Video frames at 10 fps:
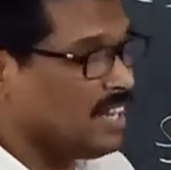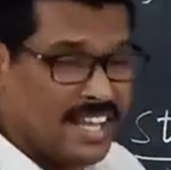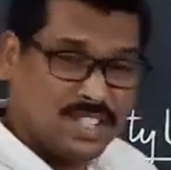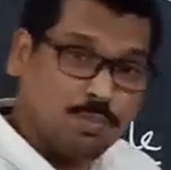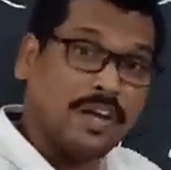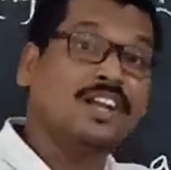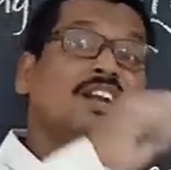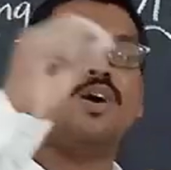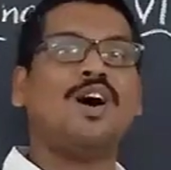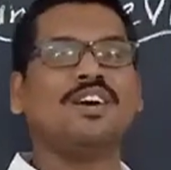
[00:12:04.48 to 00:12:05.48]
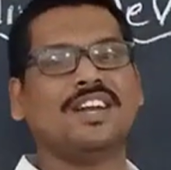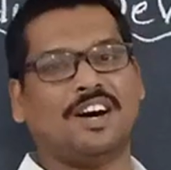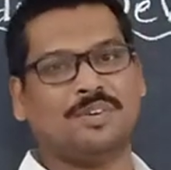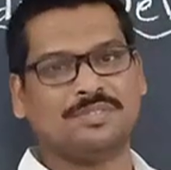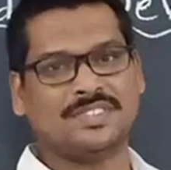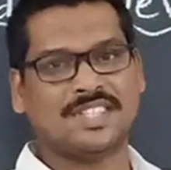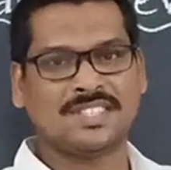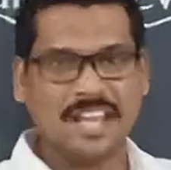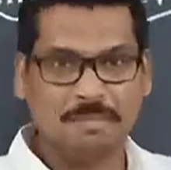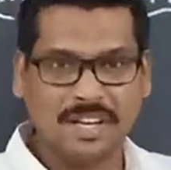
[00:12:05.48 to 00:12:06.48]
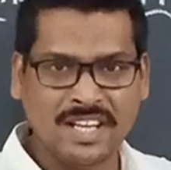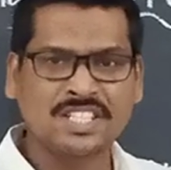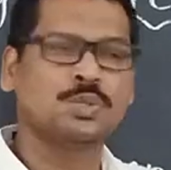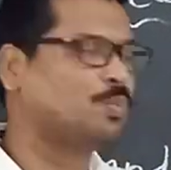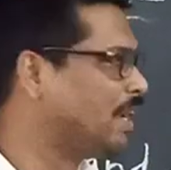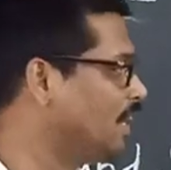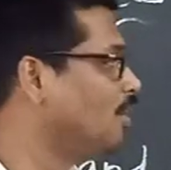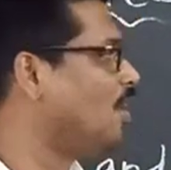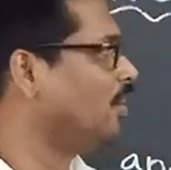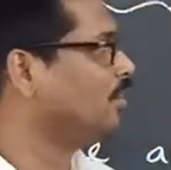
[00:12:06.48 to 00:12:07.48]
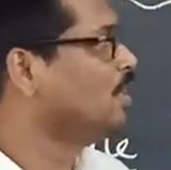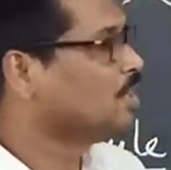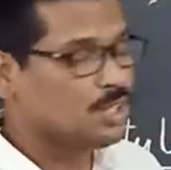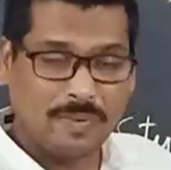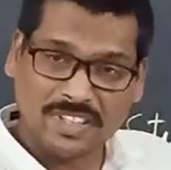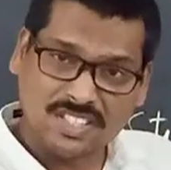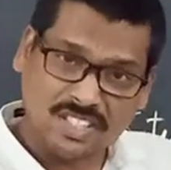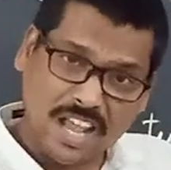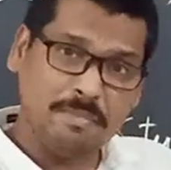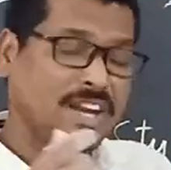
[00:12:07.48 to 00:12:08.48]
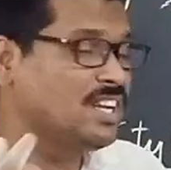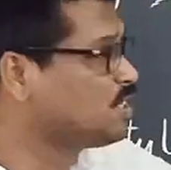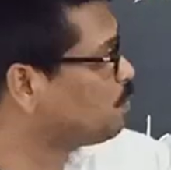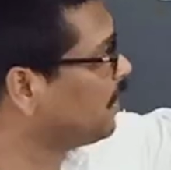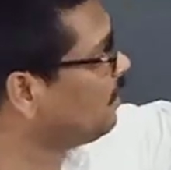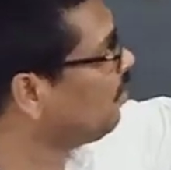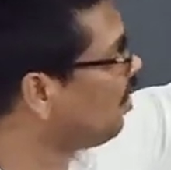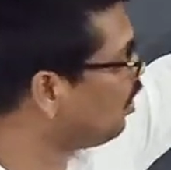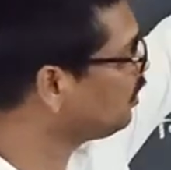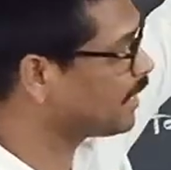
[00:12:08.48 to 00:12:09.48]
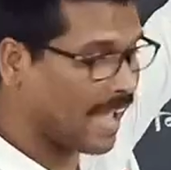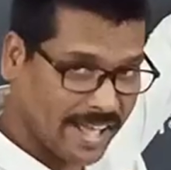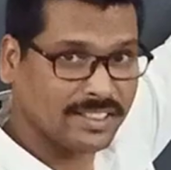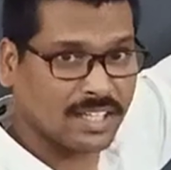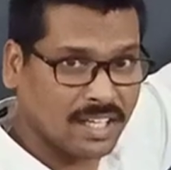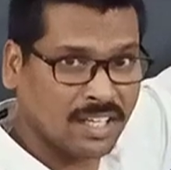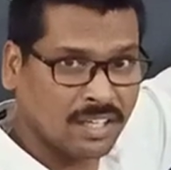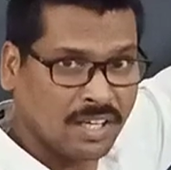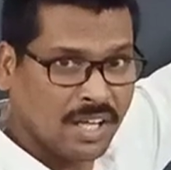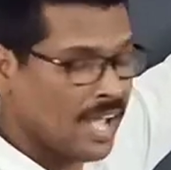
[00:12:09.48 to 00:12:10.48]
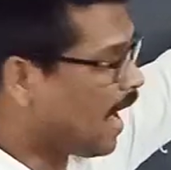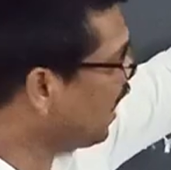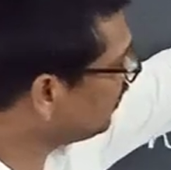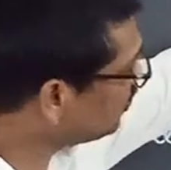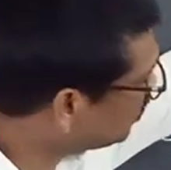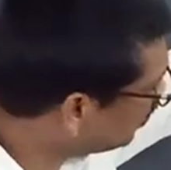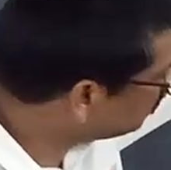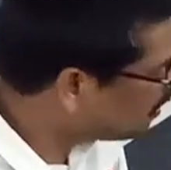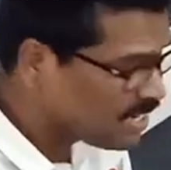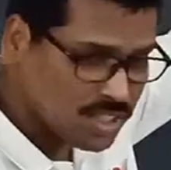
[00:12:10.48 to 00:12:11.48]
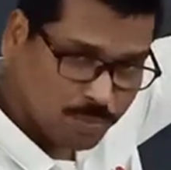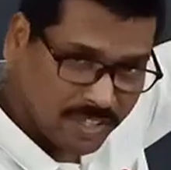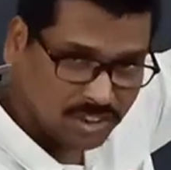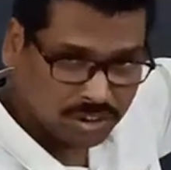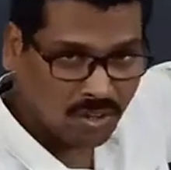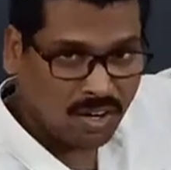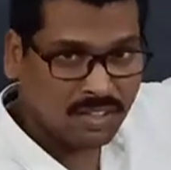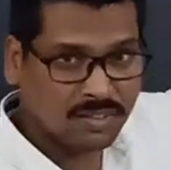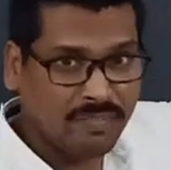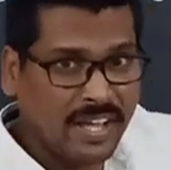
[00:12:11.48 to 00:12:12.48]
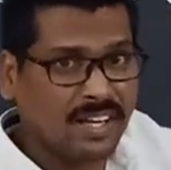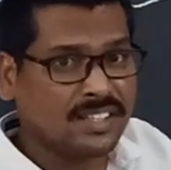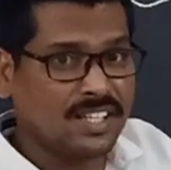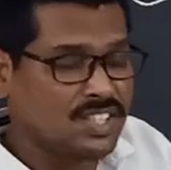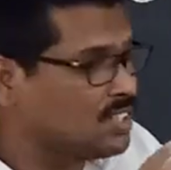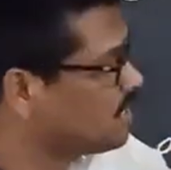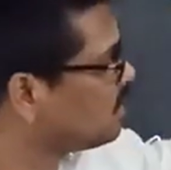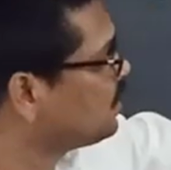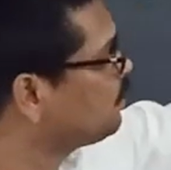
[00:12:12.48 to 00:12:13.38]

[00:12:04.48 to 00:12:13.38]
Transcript: is very long now. The stamen is very long. So when the stamen is very long, the anther and the stigma is very short, where the distance is